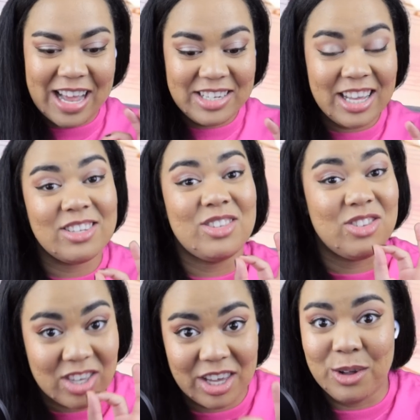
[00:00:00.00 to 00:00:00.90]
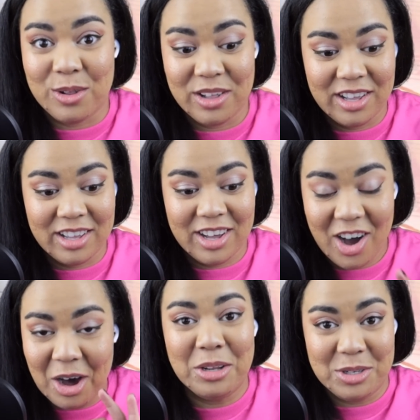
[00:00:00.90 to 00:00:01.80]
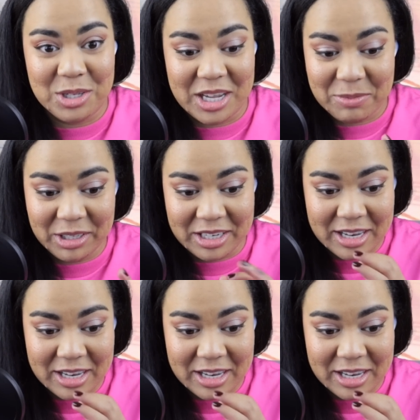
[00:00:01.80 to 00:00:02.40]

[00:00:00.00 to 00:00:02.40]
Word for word: That takes skill. Honestly, it really